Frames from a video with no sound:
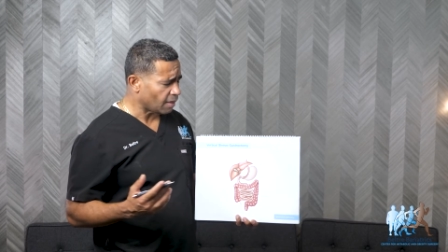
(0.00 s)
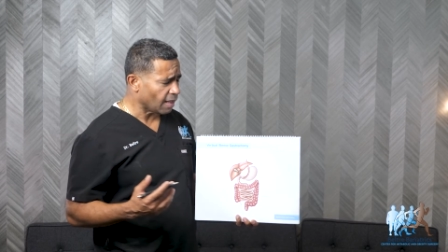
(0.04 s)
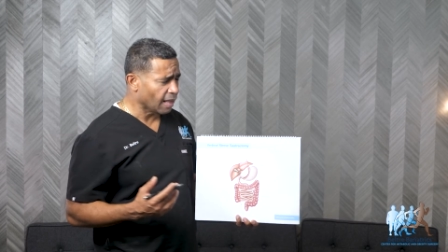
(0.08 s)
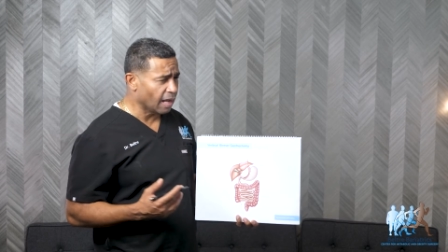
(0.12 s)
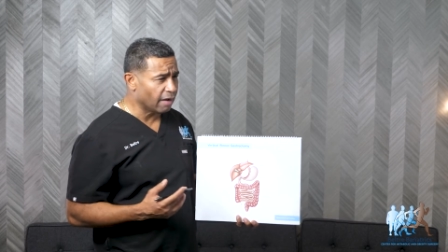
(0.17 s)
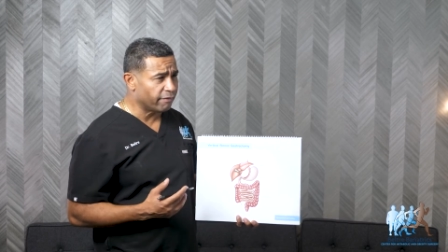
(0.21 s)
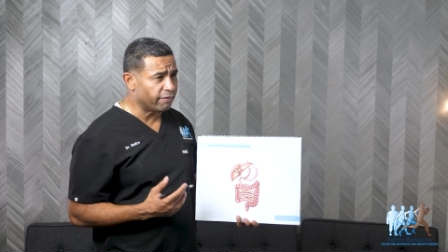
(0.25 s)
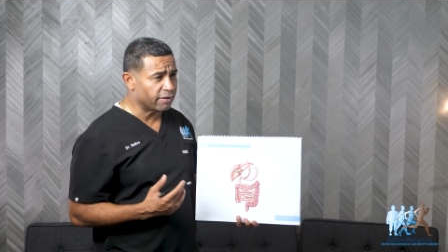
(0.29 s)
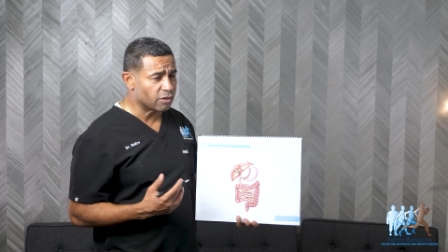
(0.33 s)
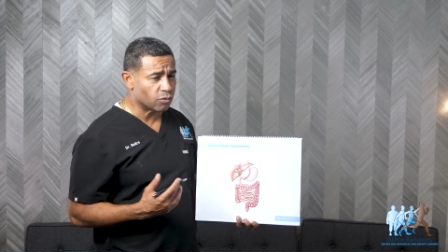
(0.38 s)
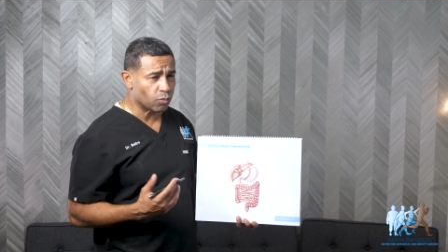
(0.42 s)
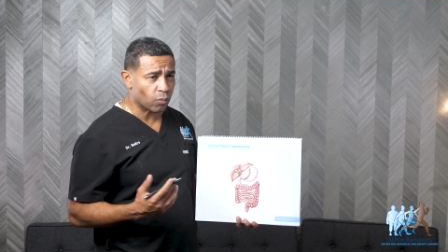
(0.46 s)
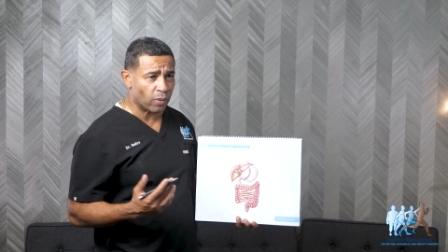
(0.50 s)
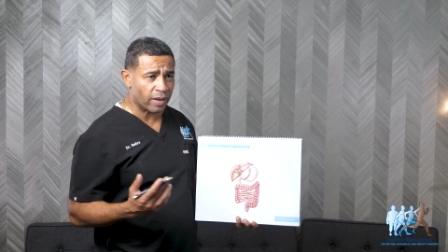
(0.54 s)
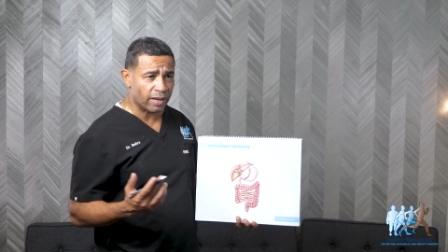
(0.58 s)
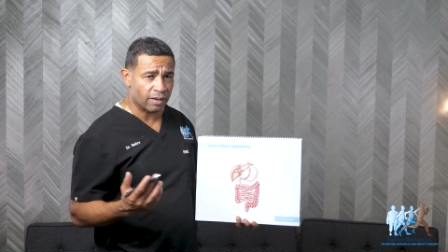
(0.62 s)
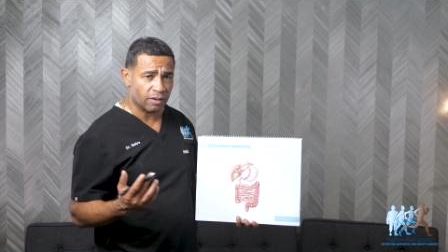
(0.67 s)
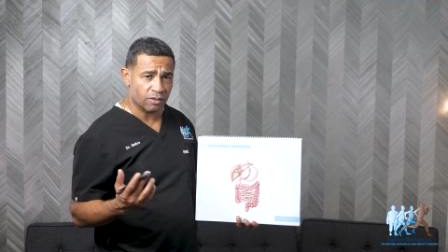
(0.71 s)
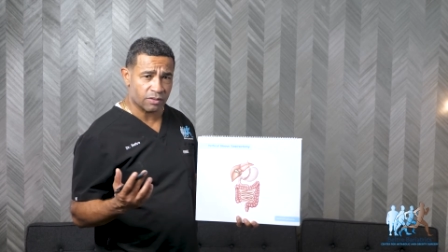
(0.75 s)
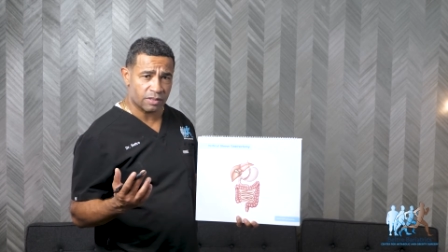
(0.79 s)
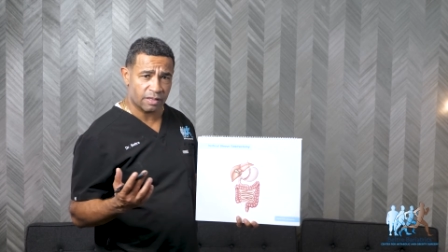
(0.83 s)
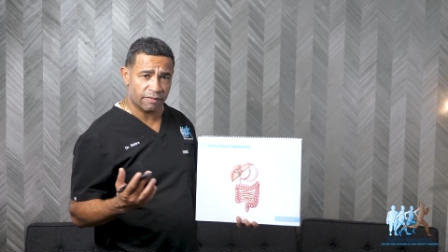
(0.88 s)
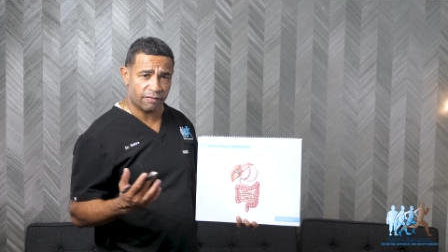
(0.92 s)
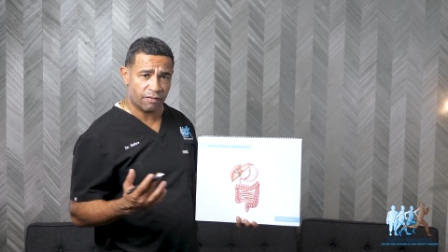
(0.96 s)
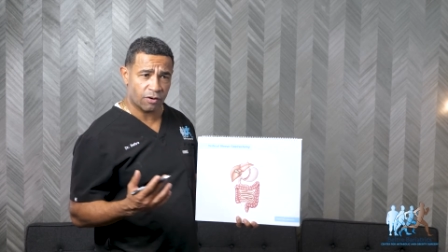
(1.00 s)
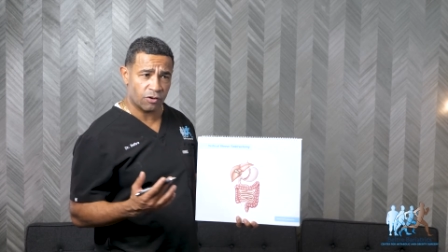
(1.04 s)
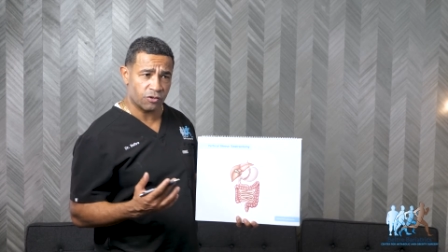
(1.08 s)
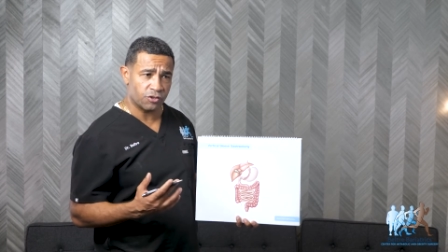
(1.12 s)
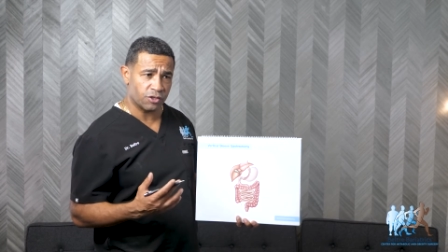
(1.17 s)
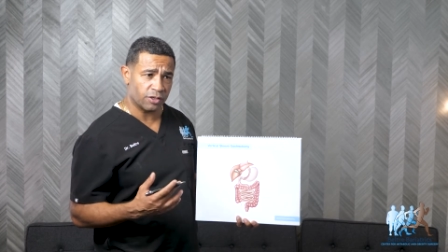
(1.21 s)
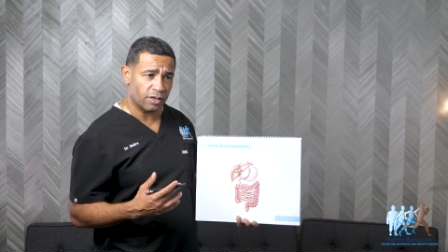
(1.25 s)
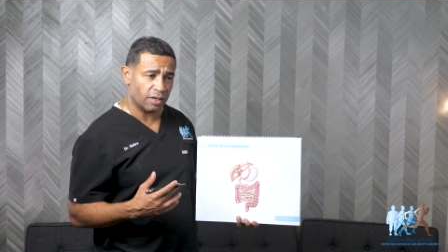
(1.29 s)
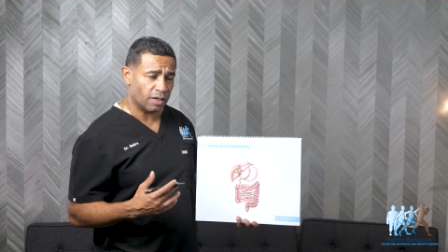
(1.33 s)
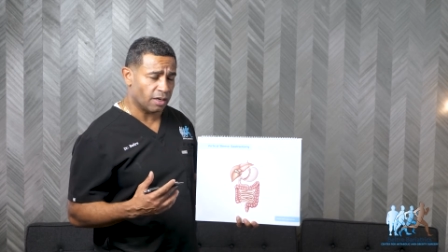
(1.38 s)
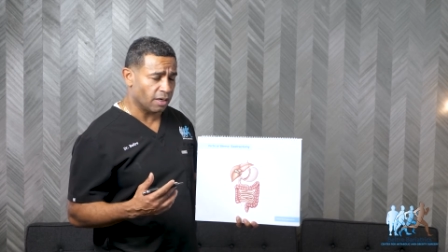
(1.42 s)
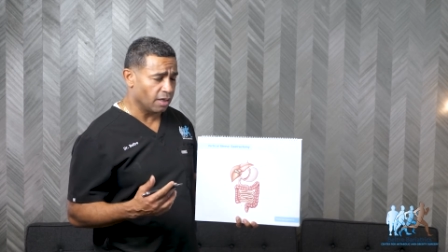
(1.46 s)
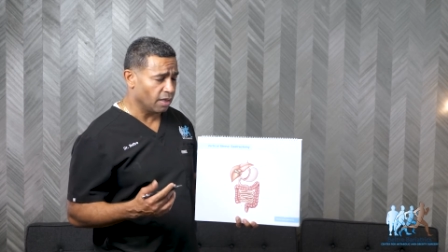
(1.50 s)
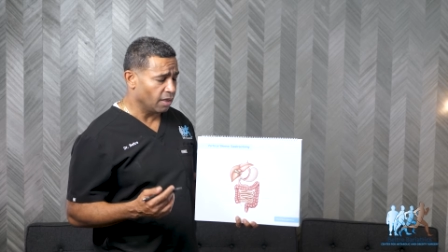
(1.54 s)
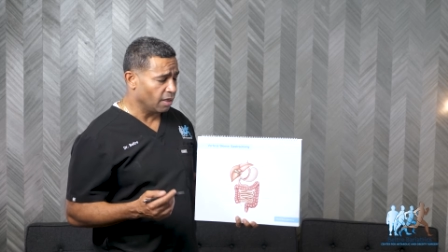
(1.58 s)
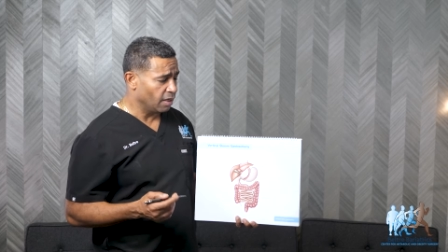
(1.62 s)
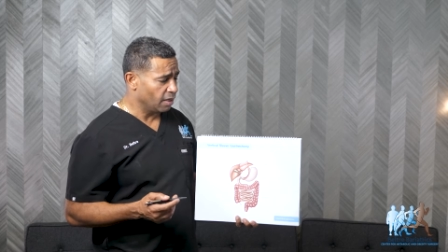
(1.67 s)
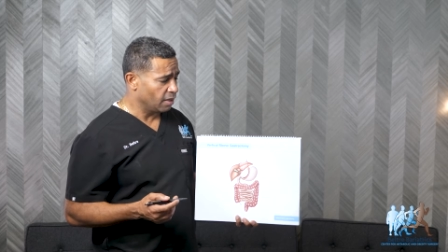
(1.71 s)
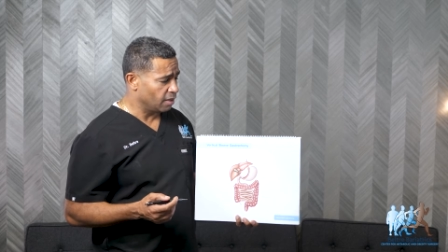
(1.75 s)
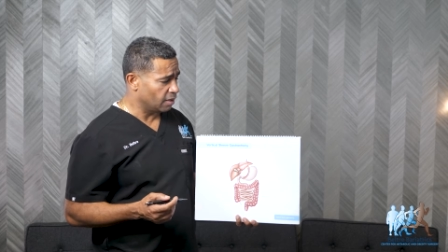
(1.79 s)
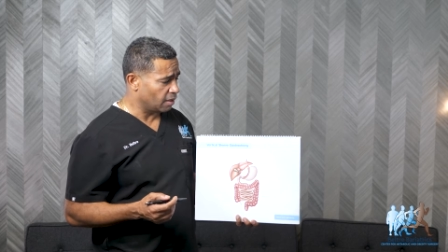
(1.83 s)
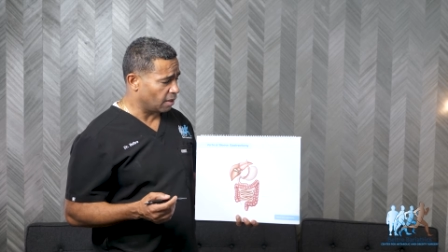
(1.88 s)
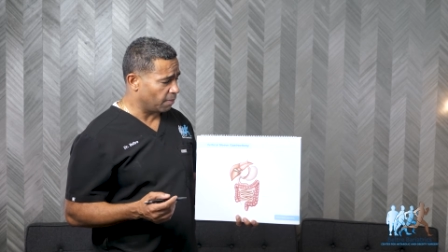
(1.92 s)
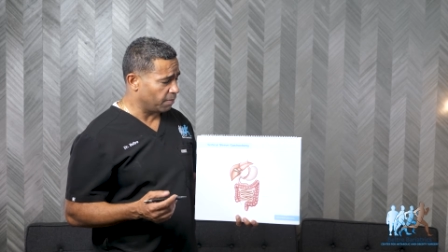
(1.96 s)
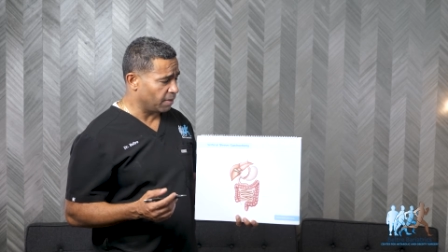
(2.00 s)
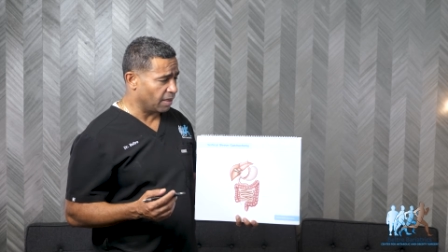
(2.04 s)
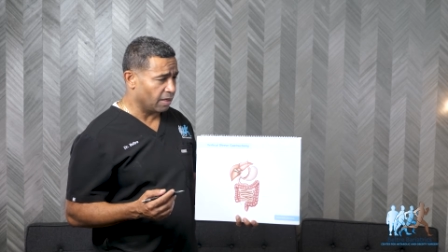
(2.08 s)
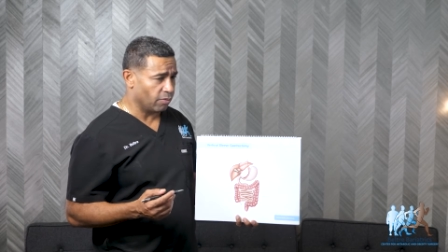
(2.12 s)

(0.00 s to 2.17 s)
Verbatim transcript: Average weight loss the first year it can be